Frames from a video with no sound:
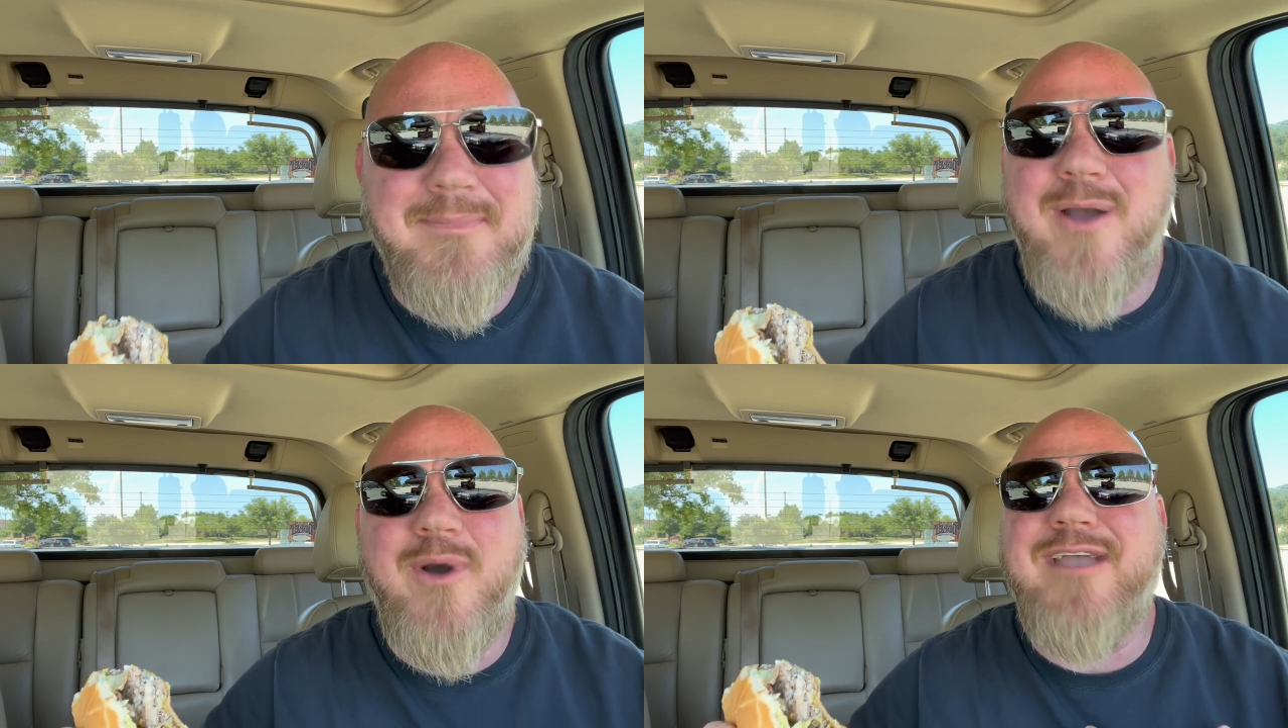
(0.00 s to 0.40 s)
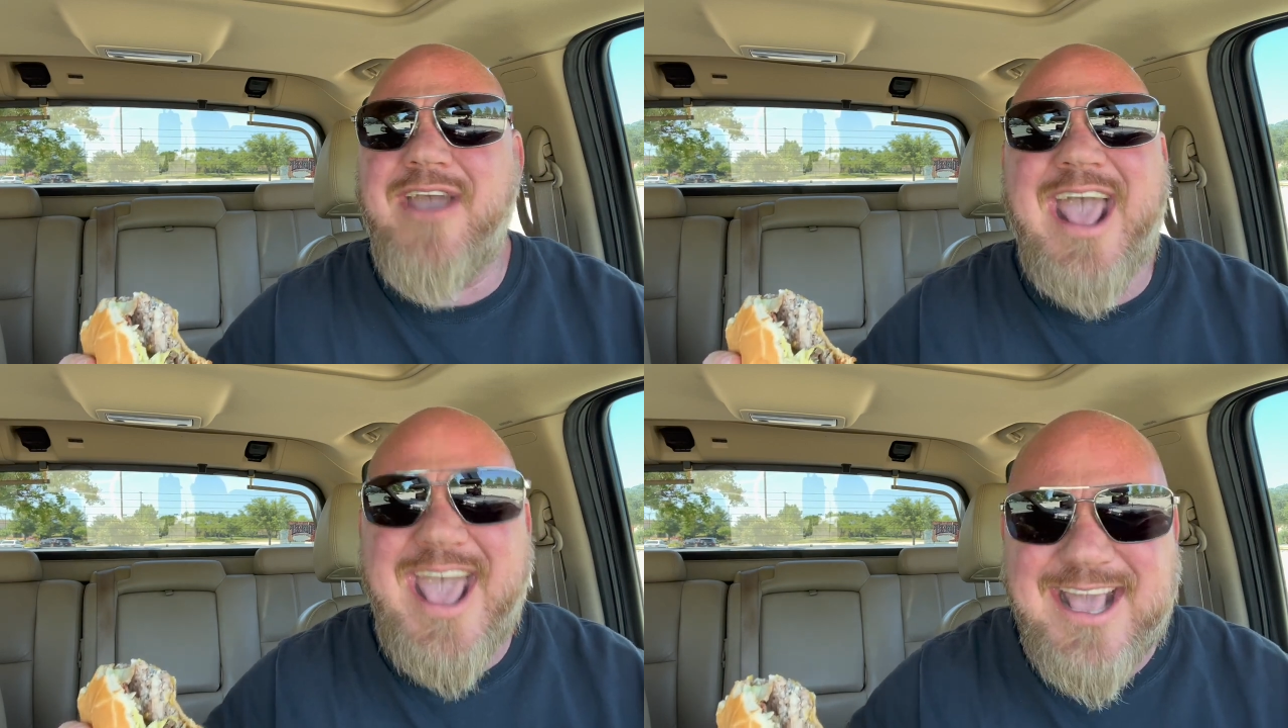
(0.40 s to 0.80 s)
My wife
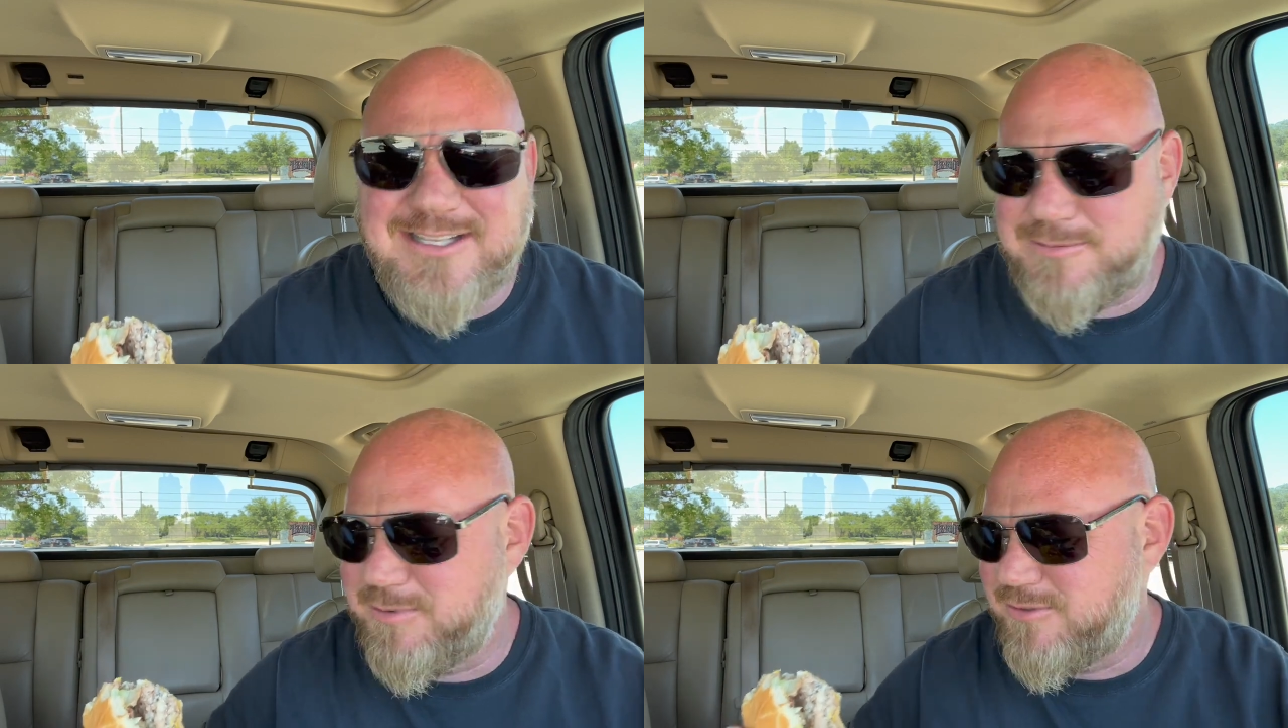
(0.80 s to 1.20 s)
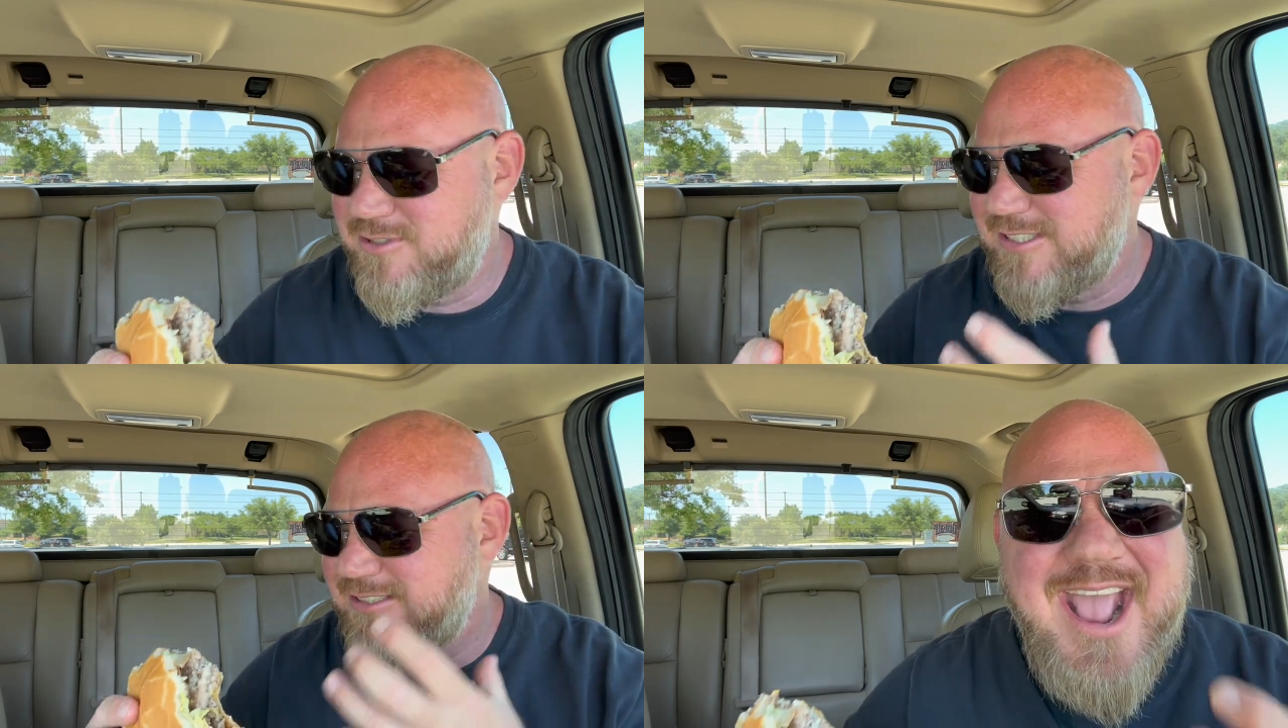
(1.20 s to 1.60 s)
hates blue
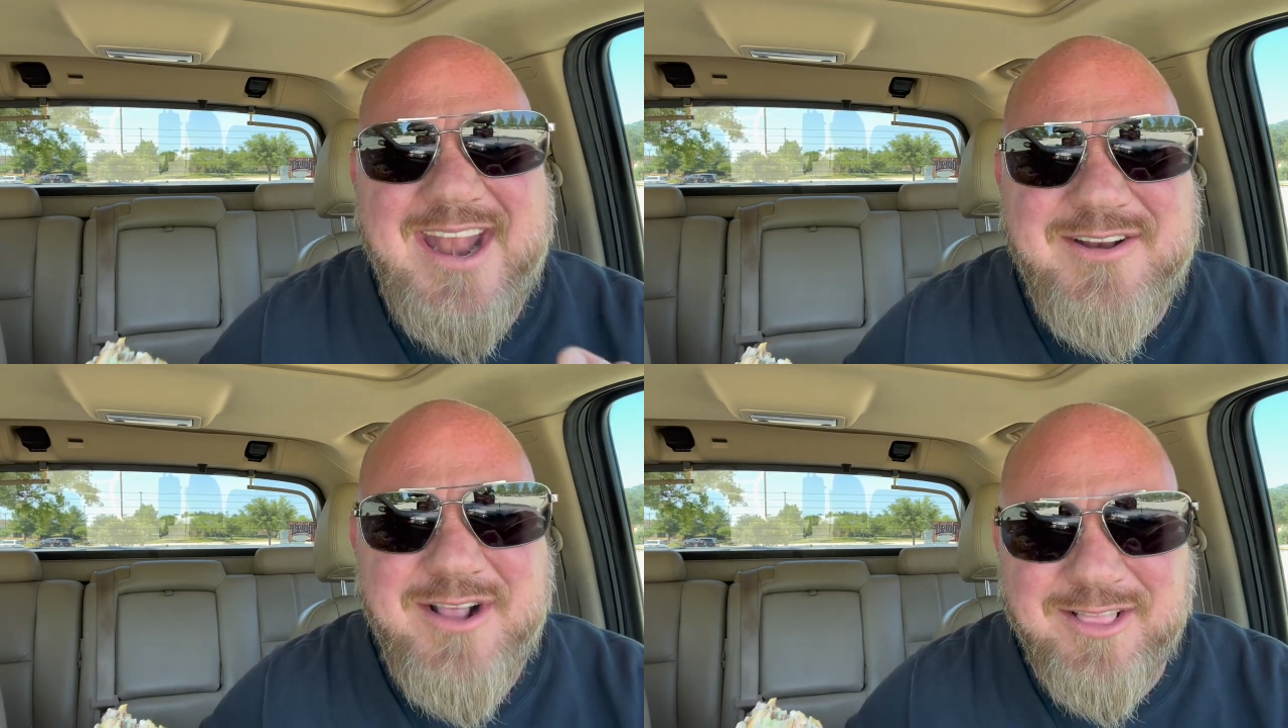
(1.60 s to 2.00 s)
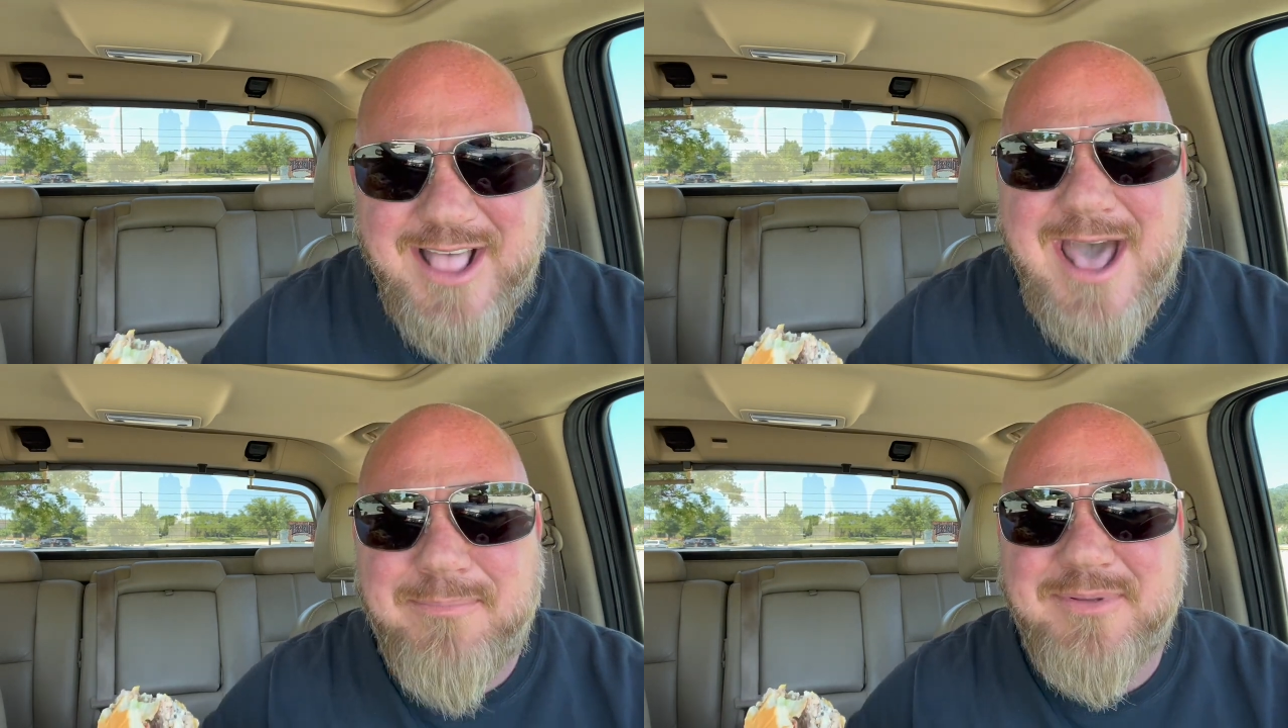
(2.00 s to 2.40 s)
cheese. And a
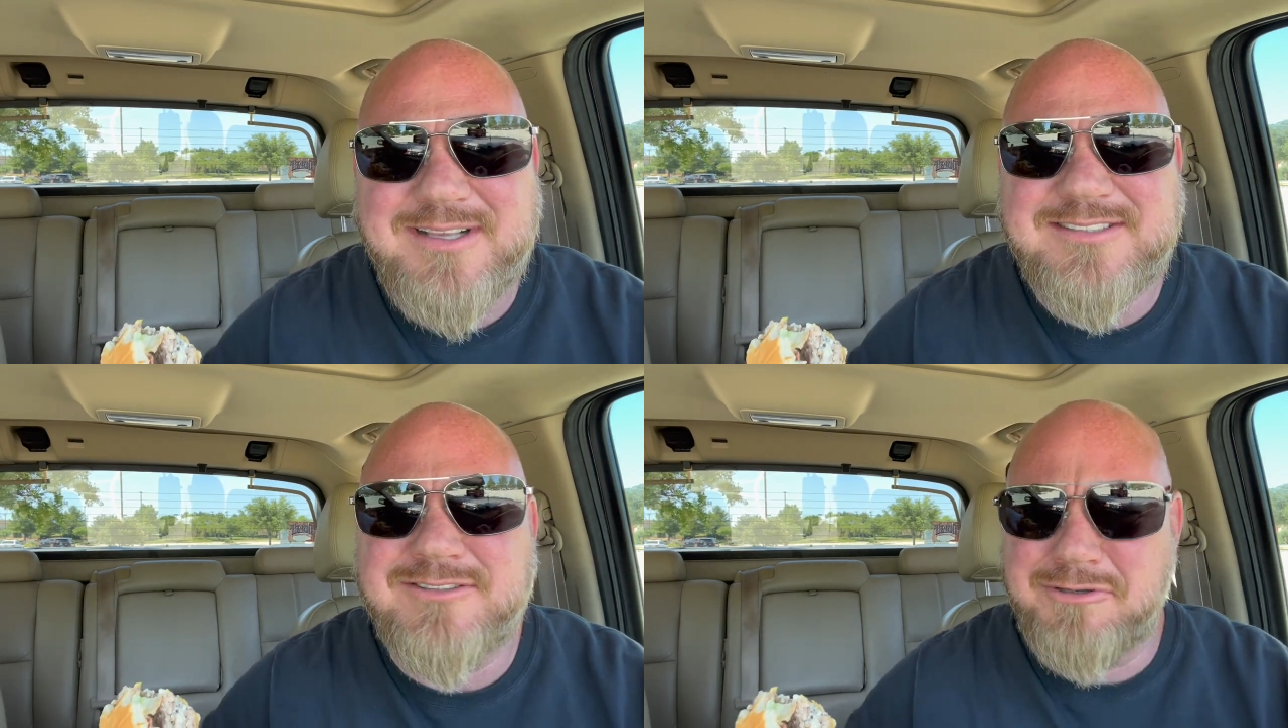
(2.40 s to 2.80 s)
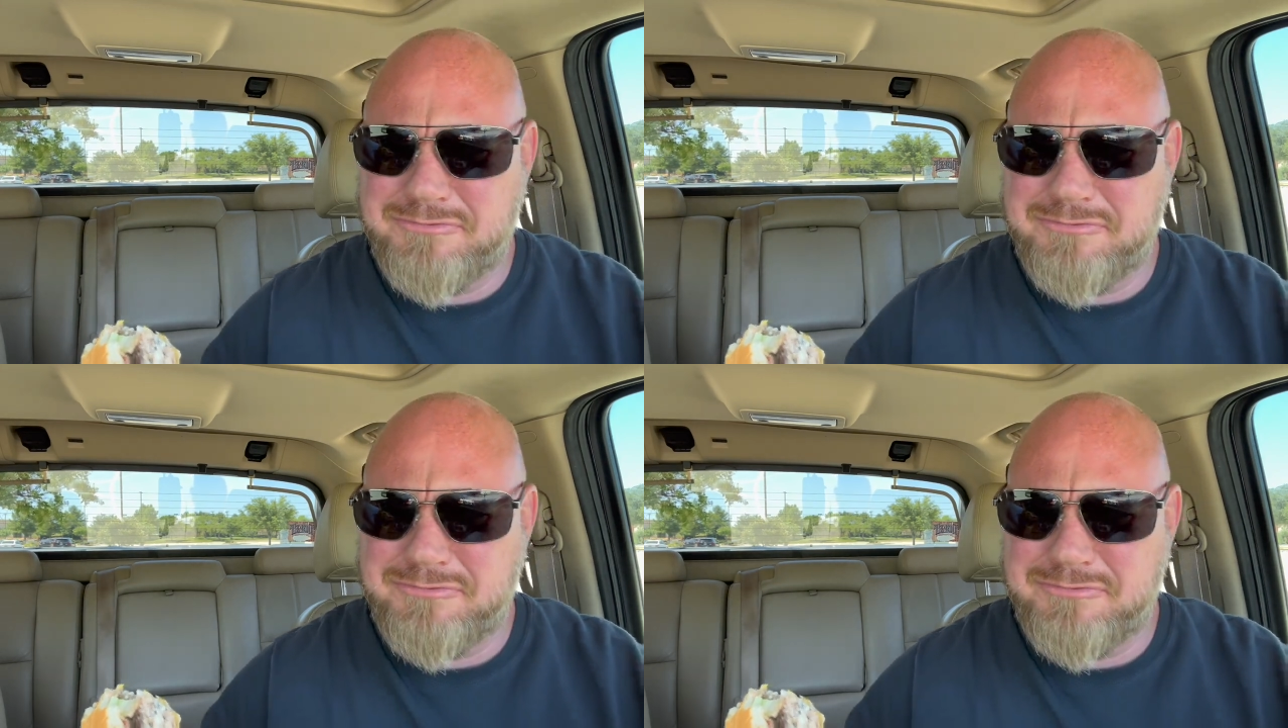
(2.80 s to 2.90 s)
lot of places will